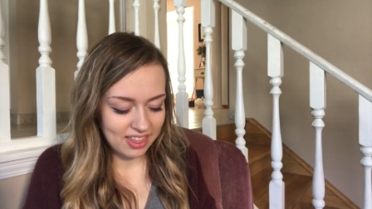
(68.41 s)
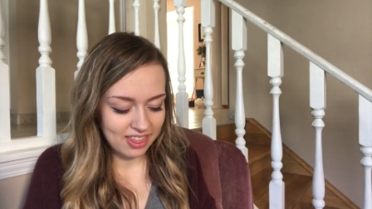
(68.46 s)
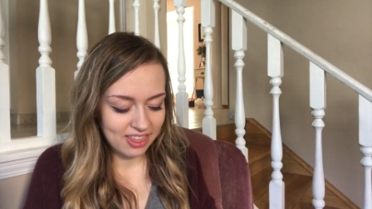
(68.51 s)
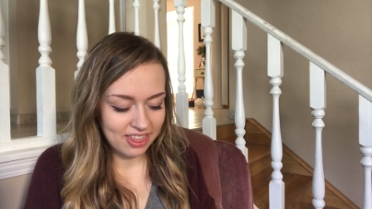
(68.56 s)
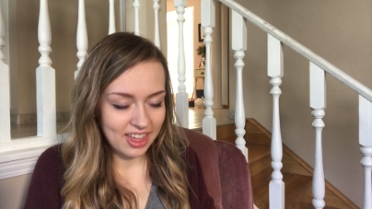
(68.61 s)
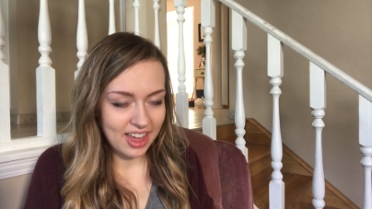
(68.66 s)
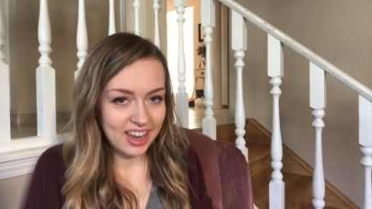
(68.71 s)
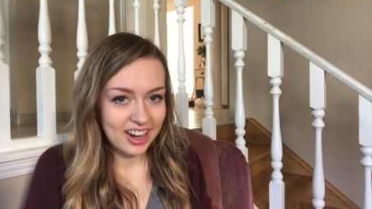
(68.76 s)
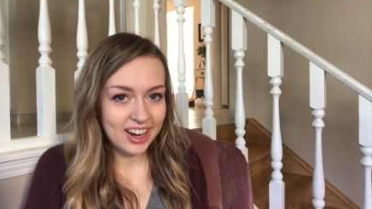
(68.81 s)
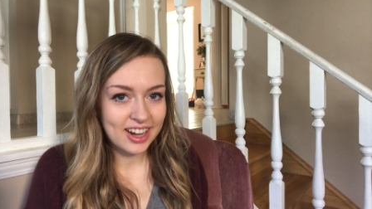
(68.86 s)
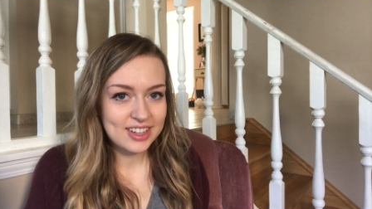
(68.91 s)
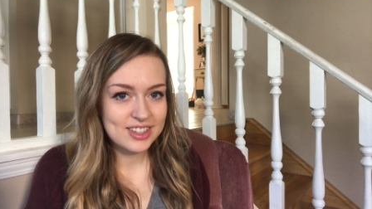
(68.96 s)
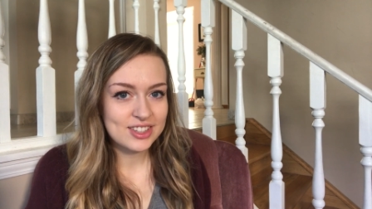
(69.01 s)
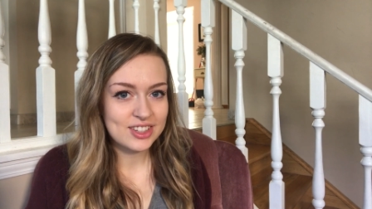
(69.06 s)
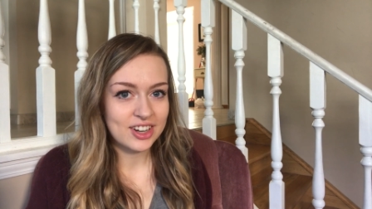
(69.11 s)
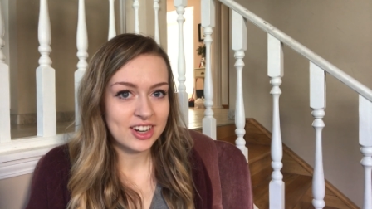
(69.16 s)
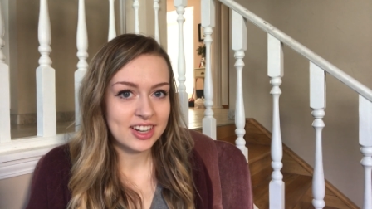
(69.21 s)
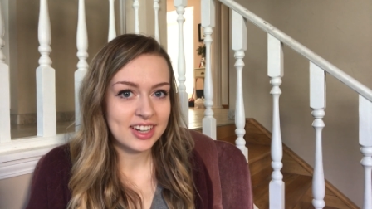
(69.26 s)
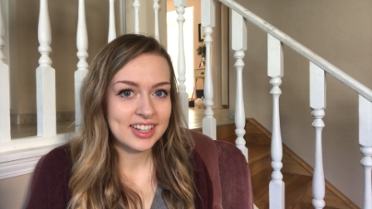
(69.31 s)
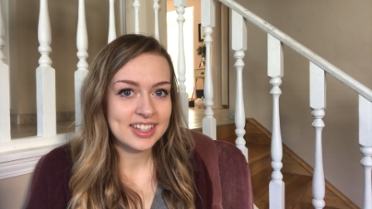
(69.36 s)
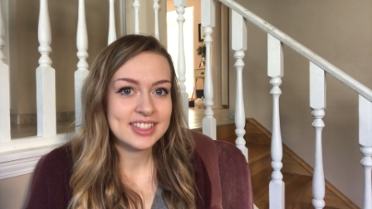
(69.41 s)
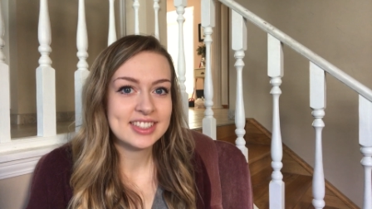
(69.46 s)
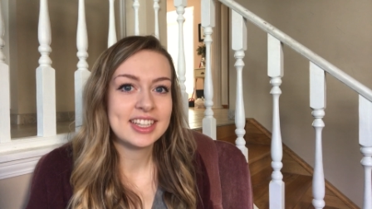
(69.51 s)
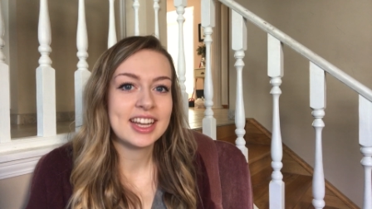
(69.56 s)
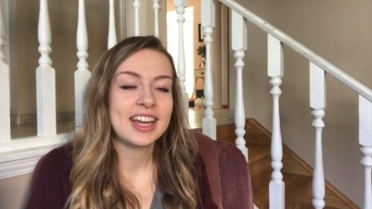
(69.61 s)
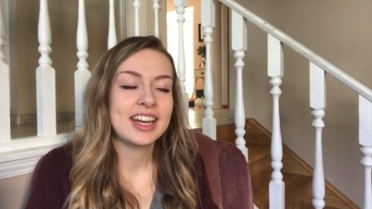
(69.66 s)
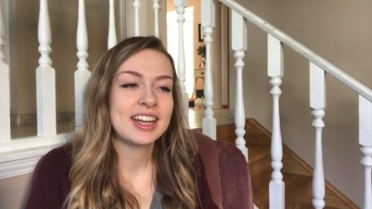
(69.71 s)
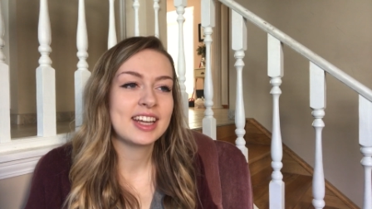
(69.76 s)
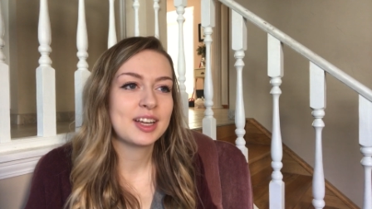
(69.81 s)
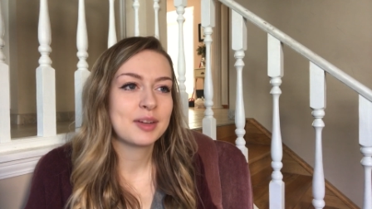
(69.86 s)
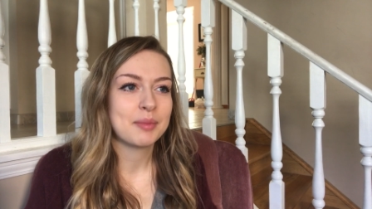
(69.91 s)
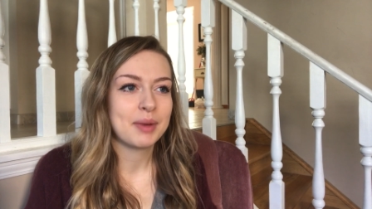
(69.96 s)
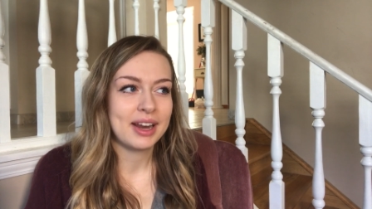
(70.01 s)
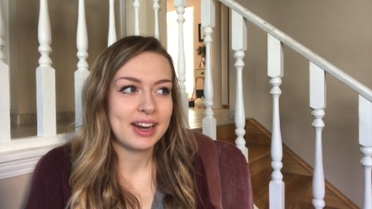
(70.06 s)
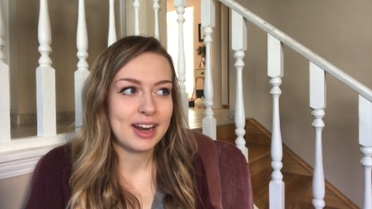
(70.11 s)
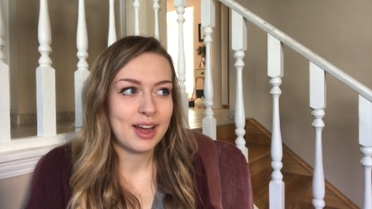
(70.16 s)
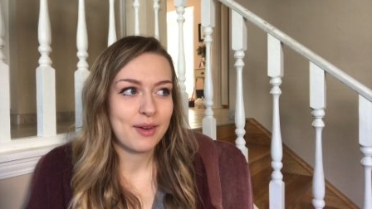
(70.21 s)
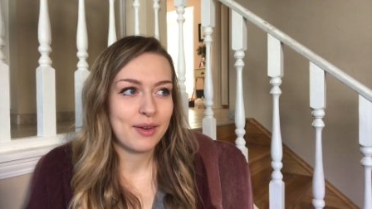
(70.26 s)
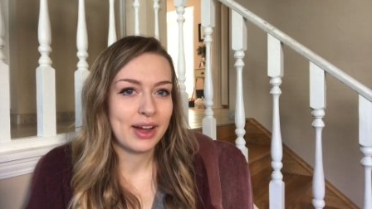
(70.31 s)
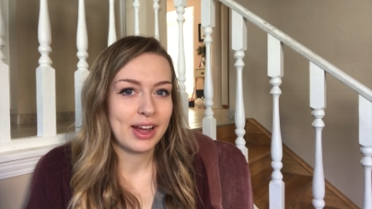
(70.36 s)
Then I started dating my
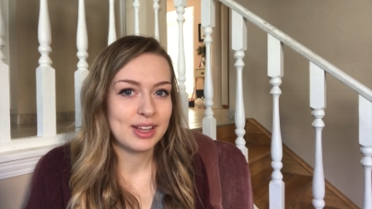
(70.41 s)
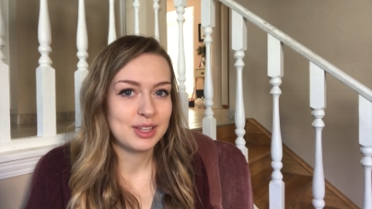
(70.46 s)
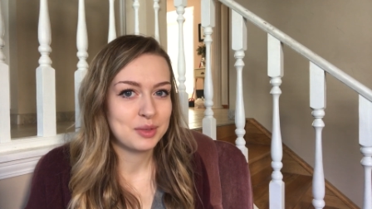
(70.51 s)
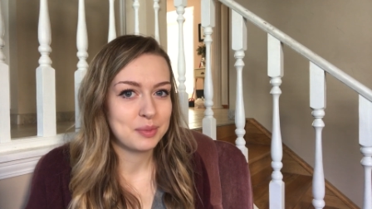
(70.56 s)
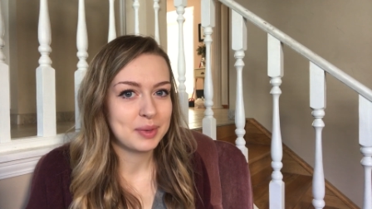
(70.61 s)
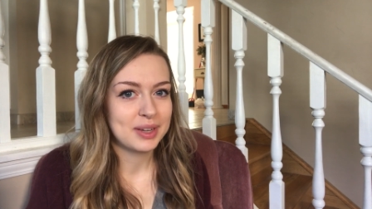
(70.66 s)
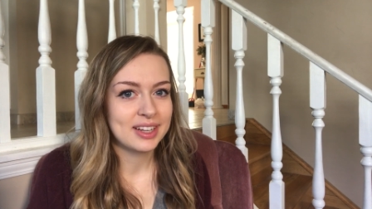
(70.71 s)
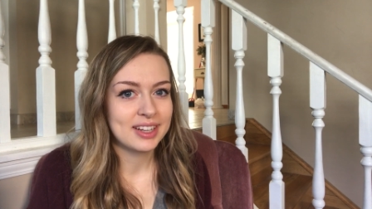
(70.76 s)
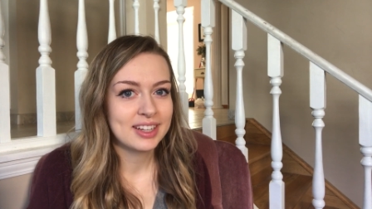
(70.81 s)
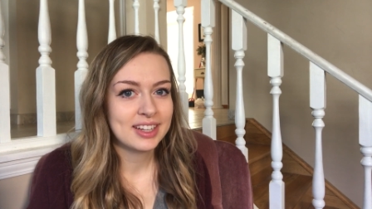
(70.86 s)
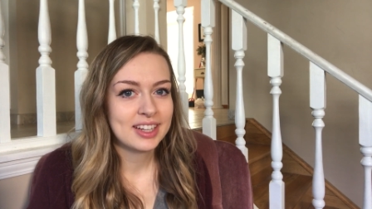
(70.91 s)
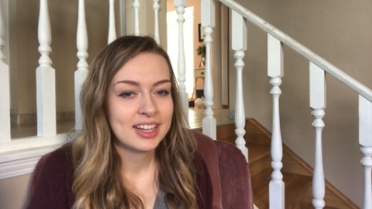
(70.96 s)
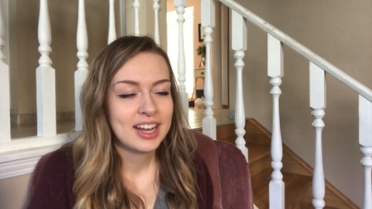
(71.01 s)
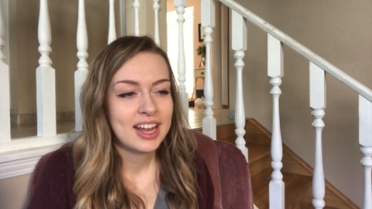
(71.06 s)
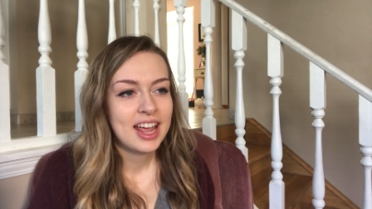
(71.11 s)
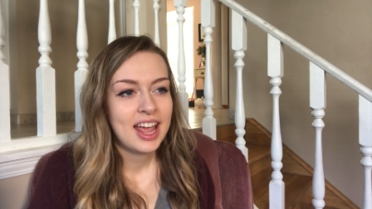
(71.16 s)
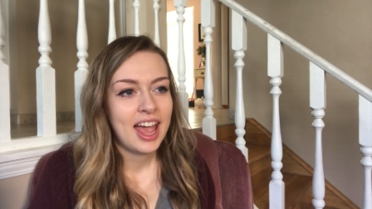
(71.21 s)
now husband,